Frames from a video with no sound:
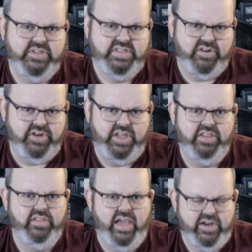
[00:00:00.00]
that are
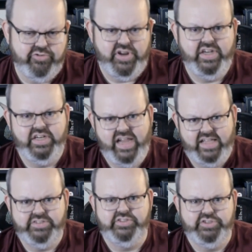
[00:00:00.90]
in that created
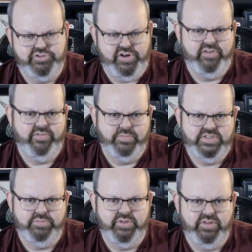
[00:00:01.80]
hazardous terrain from
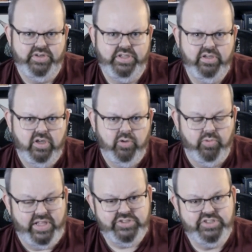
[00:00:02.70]
this ability
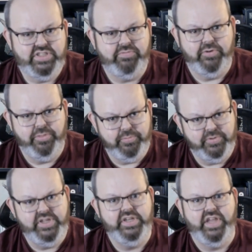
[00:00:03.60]
will actually suffer
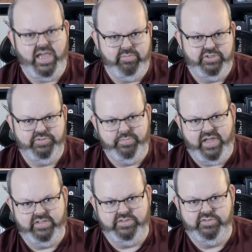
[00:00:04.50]
3 damage from the
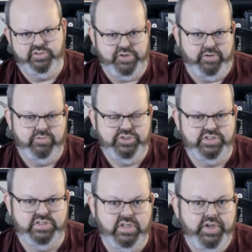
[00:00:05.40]
hazardous terrain, which
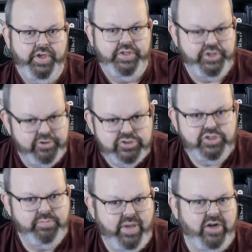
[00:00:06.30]
is
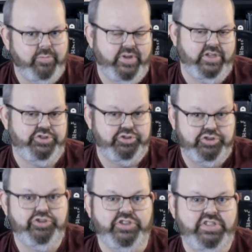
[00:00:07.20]
usually better because you're
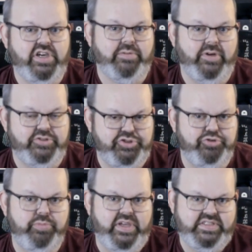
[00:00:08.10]
usually talking about
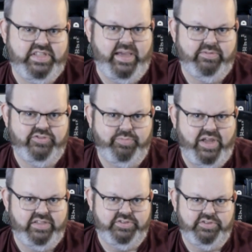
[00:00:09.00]
2 base damage from
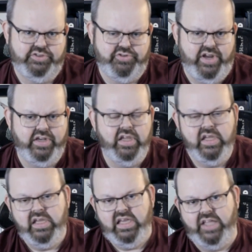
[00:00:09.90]
hazardous terrain.
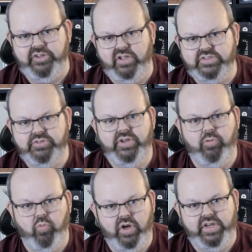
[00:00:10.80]
And you'll also
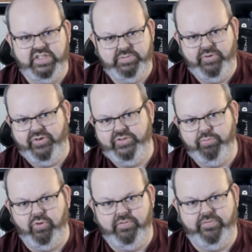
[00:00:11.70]
get 1 experience
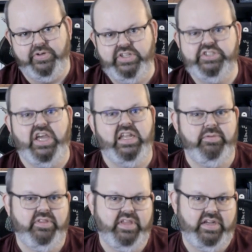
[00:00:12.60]
point for each
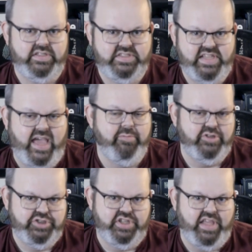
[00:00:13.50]
enemy that is
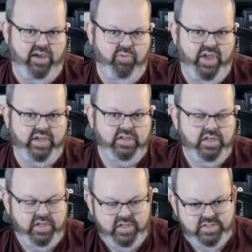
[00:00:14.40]
damaged in that way.
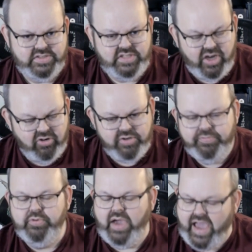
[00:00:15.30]
So
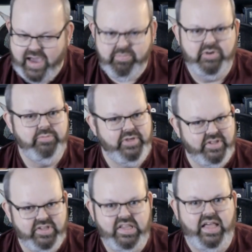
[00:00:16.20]
if you happen to be
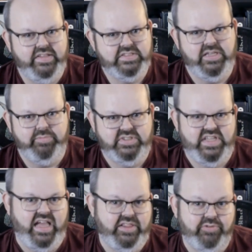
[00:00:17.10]
able to line this up
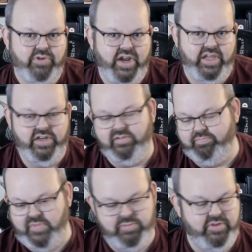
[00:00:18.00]
exactly right
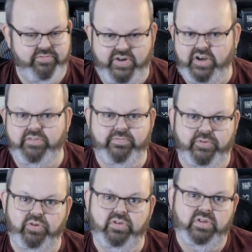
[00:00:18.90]
in maybe a very
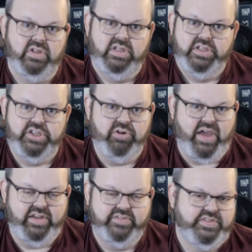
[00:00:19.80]
full,
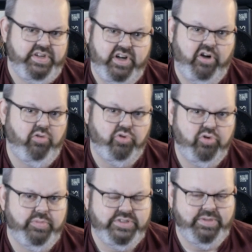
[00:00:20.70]
end of scenario
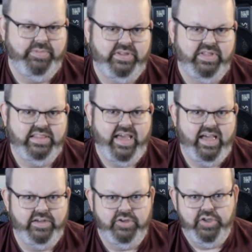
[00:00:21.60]
room or something like
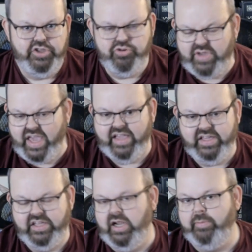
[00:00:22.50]
that, you can
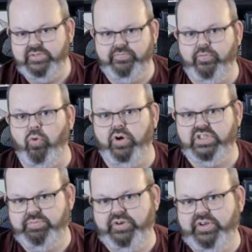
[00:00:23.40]
get up to 4
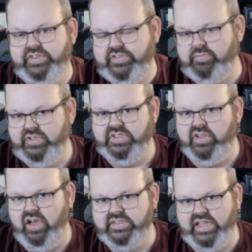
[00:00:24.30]
experience from this
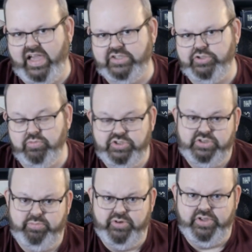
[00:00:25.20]
loss action, which
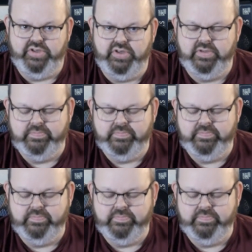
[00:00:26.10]
is pretty good.